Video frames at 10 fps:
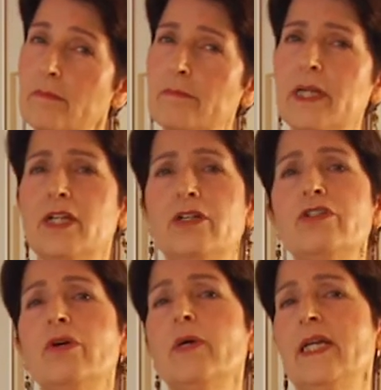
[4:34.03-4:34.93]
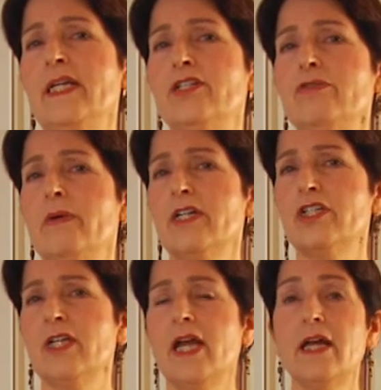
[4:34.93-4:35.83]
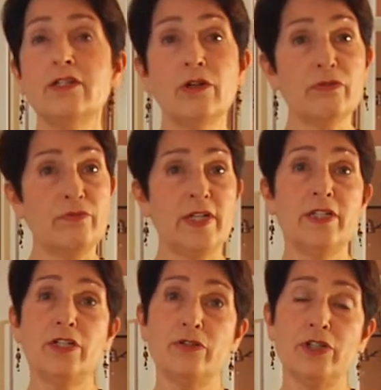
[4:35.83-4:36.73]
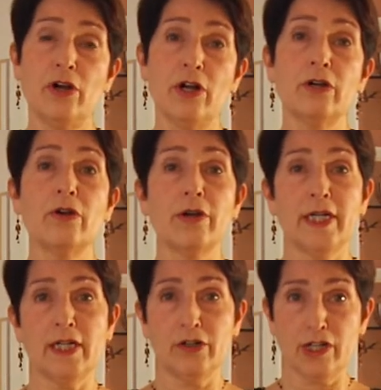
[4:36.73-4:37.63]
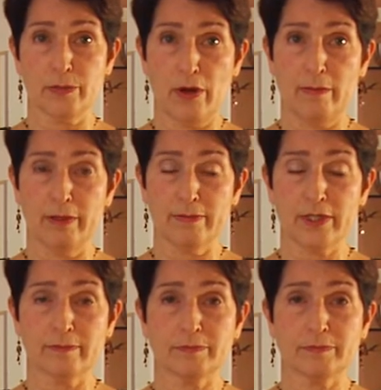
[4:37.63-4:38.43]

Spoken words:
but you don't want to eat too much, and don't feed it to your dog or it can cause problems.